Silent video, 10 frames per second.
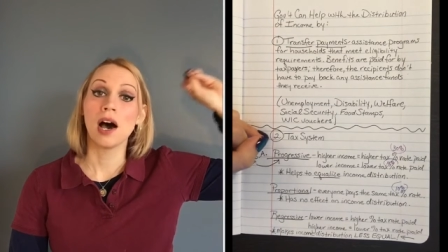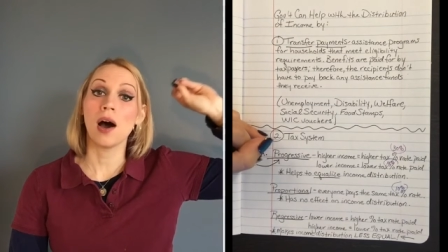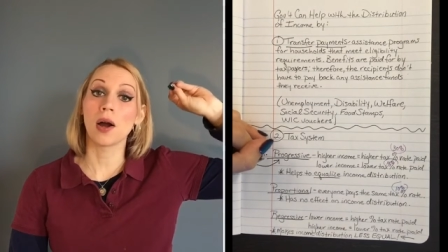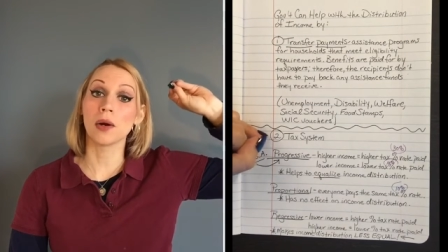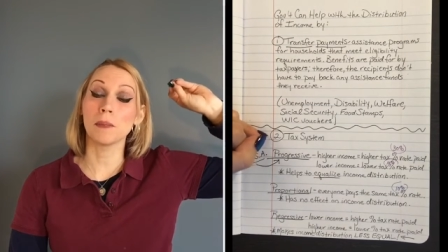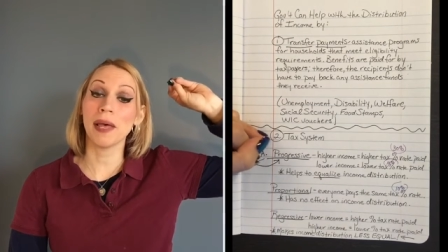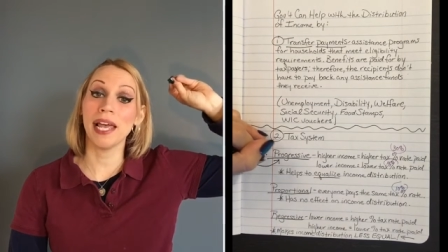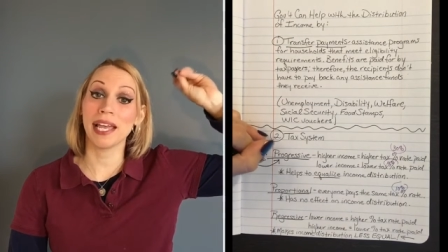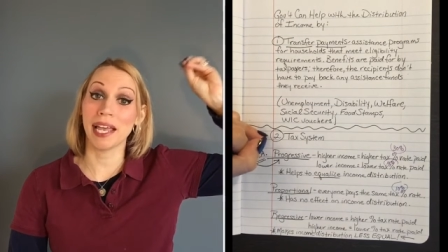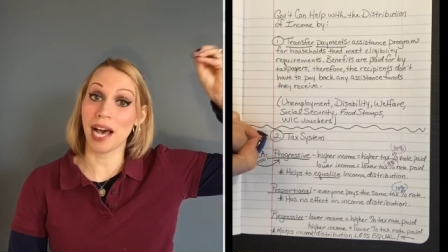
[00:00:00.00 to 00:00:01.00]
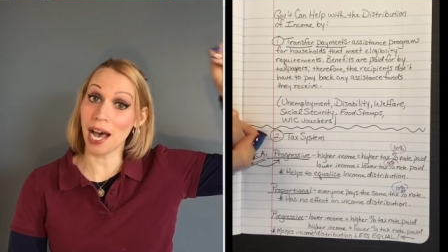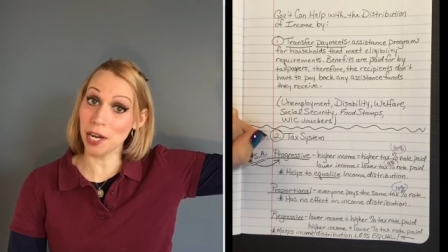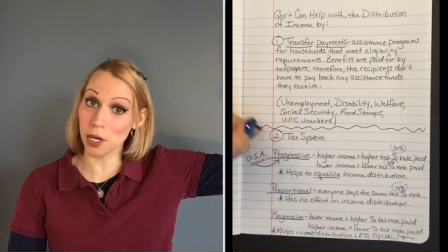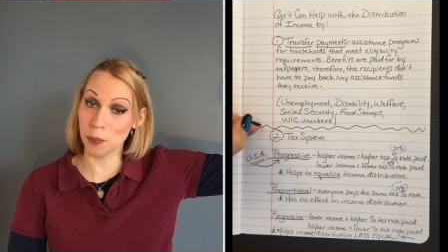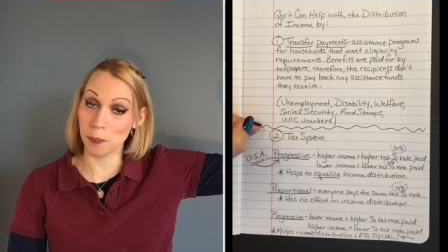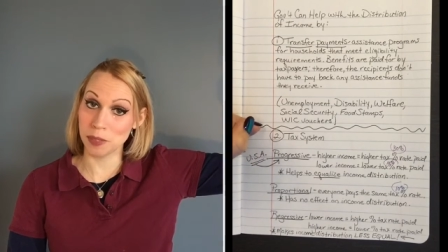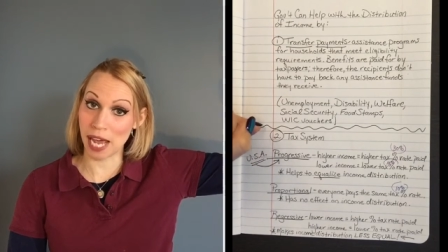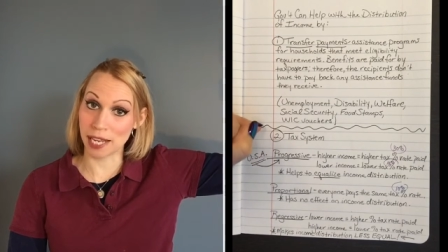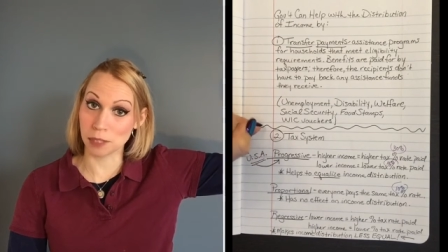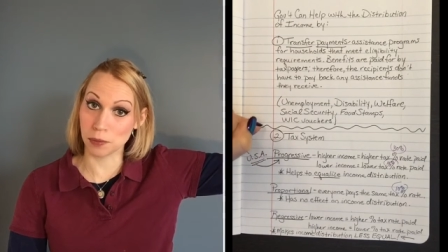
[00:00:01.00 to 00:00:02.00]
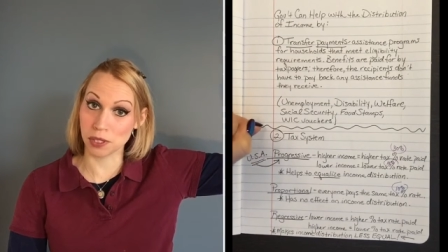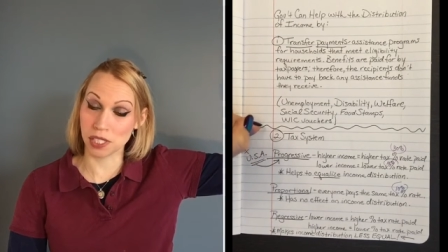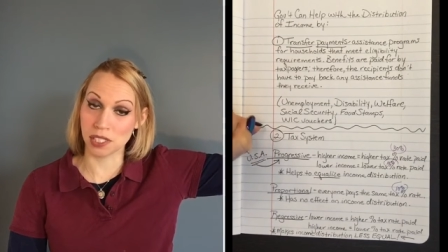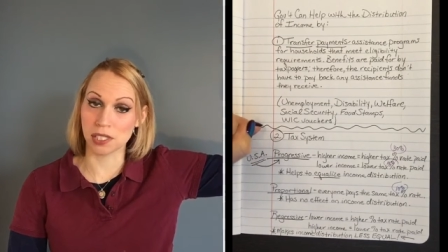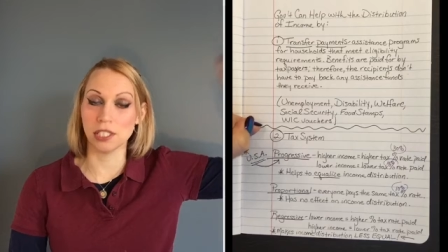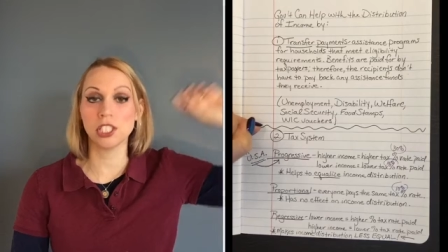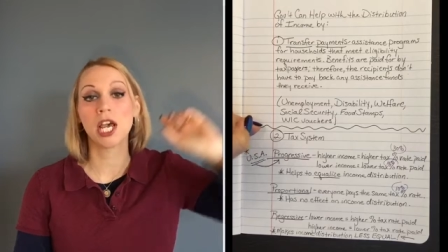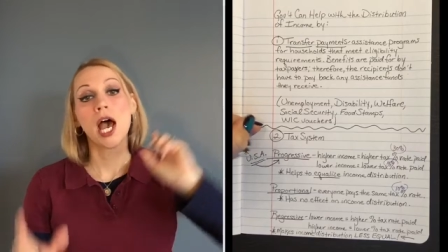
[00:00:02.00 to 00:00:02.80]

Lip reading: are paying a higher tax percentage.